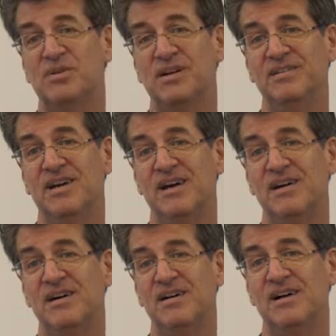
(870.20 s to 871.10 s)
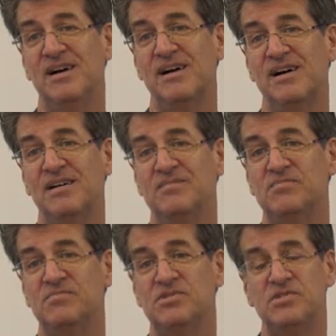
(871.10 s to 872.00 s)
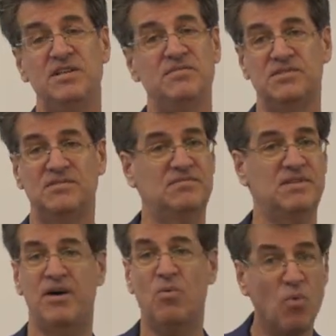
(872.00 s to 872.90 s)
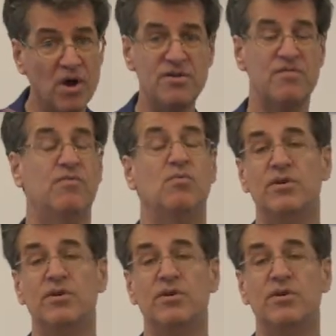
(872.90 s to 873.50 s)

but I, uh, uh, Steve's got wonderful,